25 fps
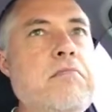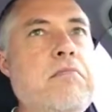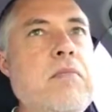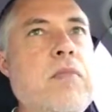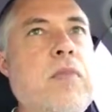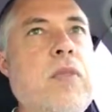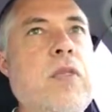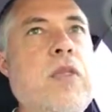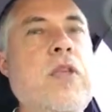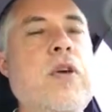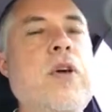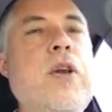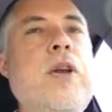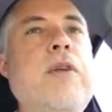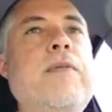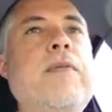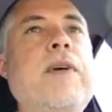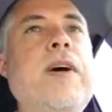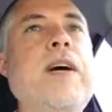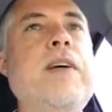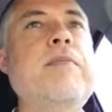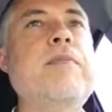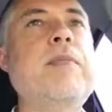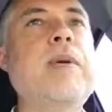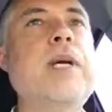
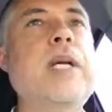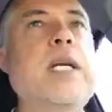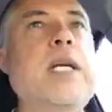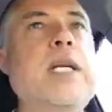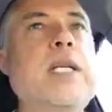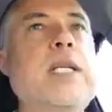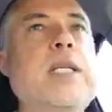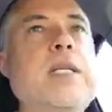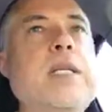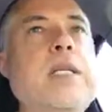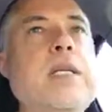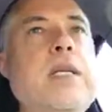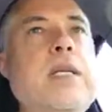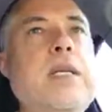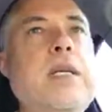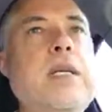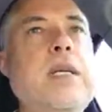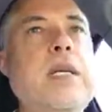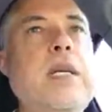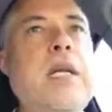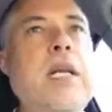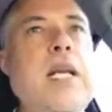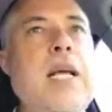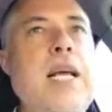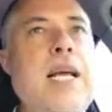35 minutes.
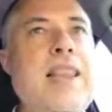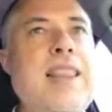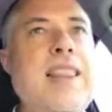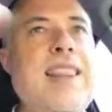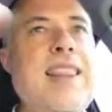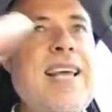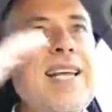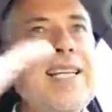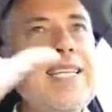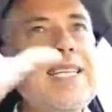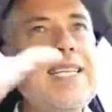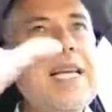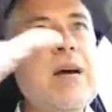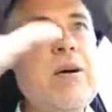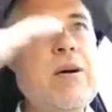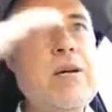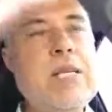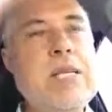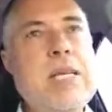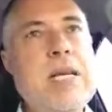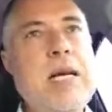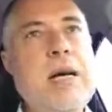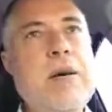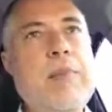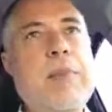Like, that's how
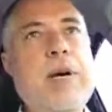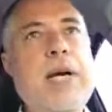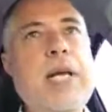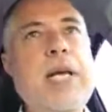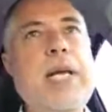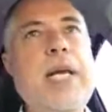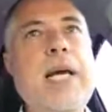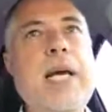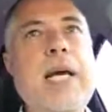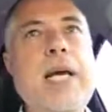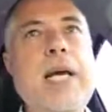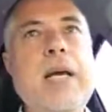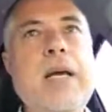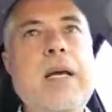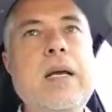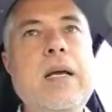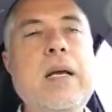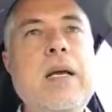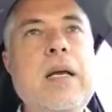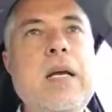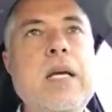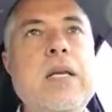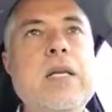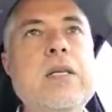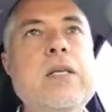I start my day.
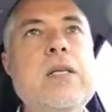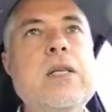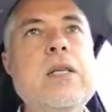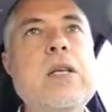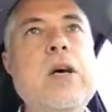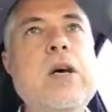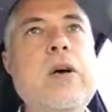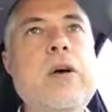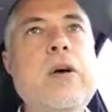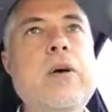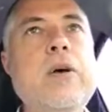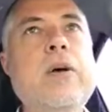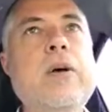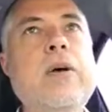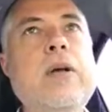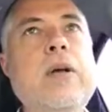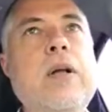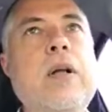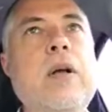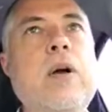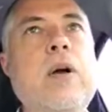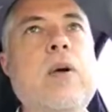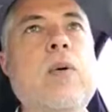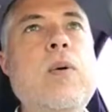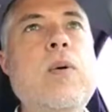So
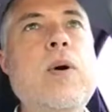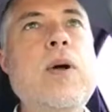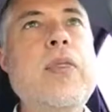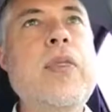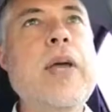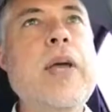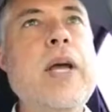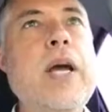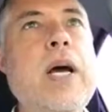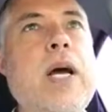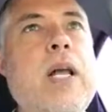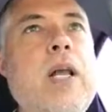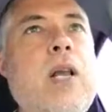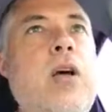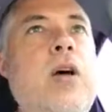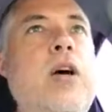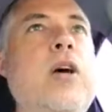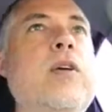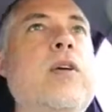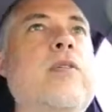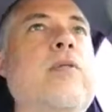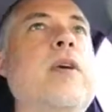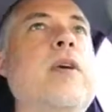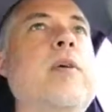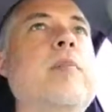one thing I
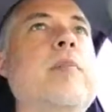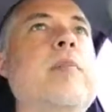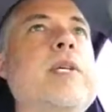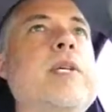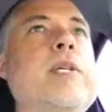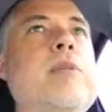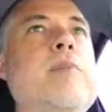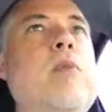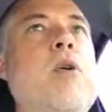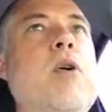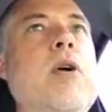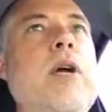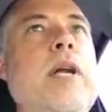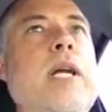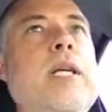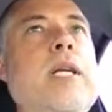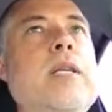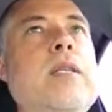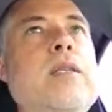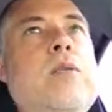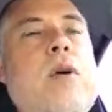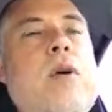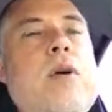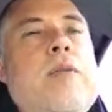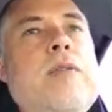learned from this
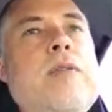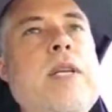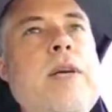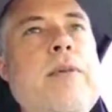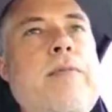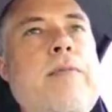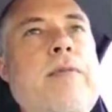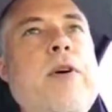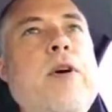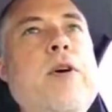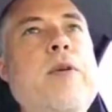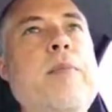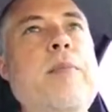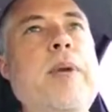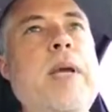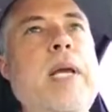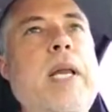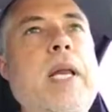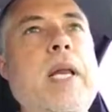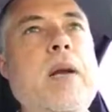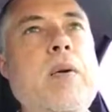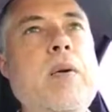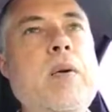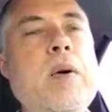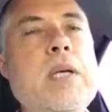morning's 12-step phone
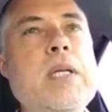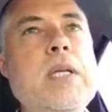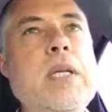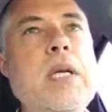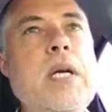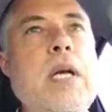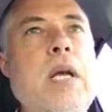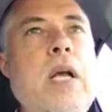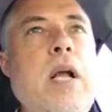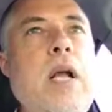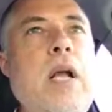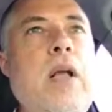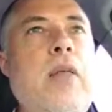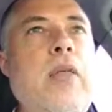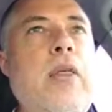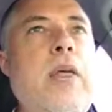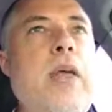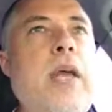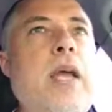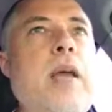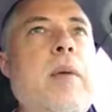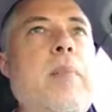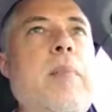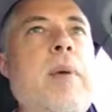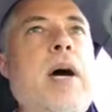meeting was,
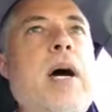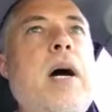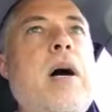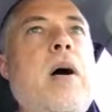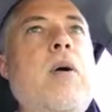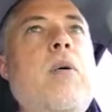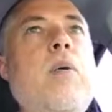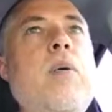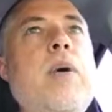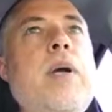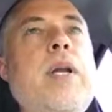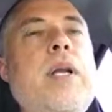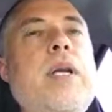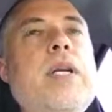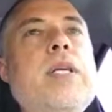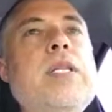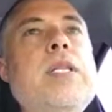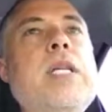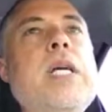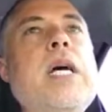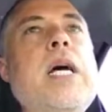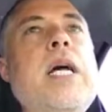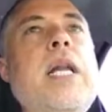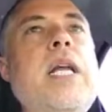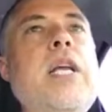think about when you're
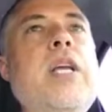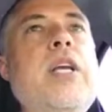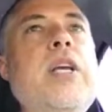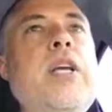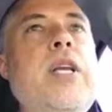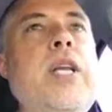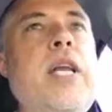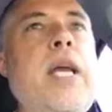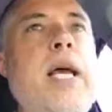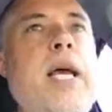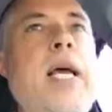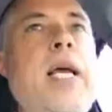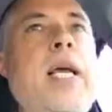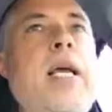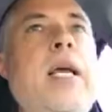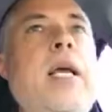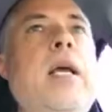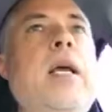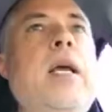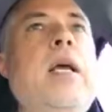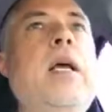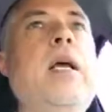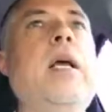starting your day